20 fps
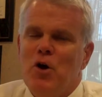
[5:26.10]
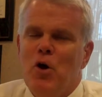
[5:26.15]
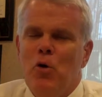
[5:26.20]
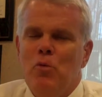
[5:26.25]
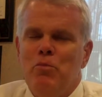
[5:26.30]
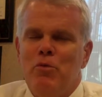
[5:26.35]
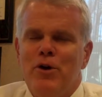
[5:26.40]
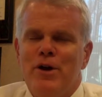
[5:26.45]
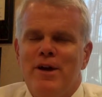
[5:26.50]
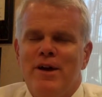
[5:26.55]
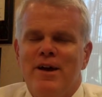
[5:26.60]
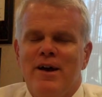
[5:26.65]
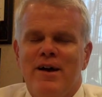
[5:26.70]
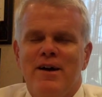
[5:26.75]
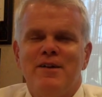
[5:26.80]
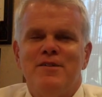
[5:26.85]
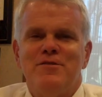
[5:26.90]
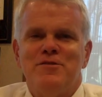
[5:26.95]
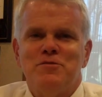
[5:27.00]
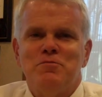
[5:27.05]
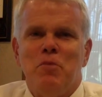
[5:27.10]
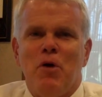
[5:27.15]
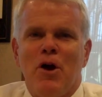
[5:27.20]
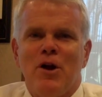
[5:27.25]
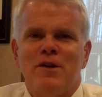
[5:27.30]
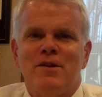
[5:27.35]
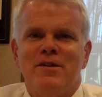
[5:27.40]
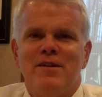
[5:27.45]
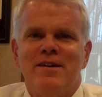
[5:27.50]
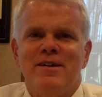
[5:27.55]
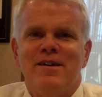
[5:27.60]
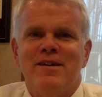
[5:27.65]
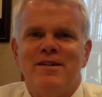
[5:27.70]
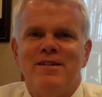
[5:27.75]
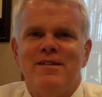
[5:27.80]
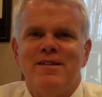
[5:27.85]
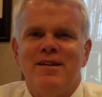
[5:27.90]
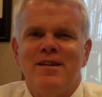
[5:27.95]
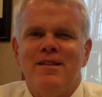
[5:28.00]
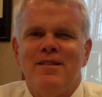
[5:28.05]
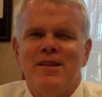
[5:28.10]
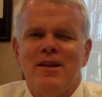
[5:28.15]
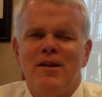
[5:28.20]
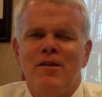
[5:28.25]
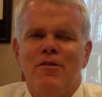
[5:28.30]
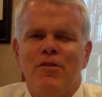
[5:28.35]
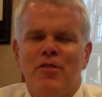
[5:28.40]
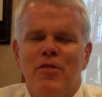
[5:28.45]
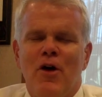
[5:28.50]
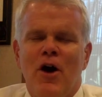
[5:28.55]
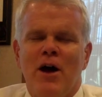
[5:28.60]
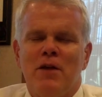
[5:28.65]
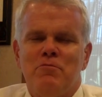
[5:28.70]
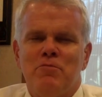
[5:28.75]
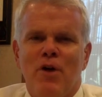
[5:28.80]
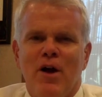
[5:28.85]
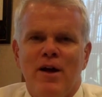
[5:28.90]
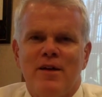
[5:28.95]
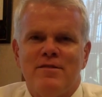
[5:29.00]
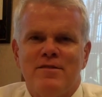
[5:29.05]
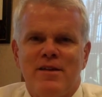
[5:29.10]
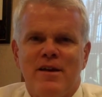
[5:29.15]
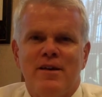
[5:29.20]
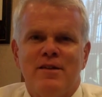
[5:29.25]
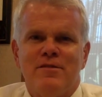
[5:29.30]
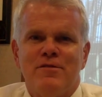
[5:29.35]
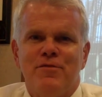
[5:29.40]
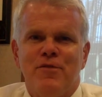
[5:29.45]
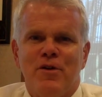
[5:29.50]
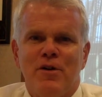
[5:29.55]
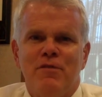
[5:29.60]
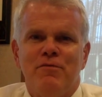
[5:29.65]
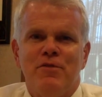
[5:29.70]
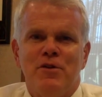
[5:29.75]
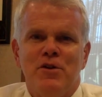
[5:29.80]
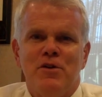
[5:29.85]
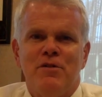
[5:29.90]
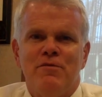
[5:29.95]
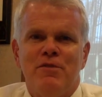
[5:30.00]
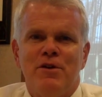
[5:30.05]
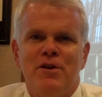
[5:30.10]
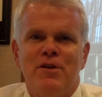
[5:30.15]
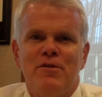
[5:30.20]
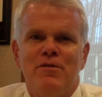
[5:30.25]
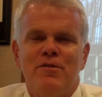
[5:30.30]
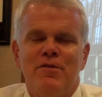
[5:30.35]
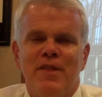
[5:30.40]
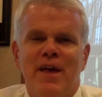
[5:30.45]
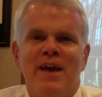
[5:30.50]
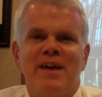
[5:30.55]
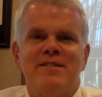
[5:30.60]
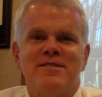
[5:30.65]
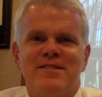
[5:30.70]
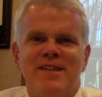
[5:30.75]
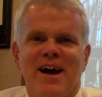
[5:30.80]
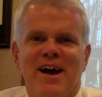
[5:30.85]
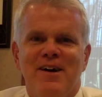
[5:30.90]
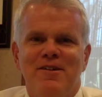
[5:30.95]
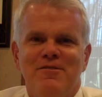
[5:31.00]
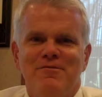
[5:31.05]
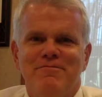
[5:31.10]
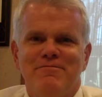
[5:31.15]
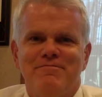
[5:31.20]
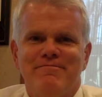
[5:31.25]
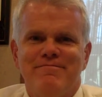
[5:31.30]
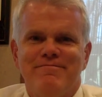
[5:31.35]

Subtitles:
Hope we sparked a little thought process for a few of you. Thanks now.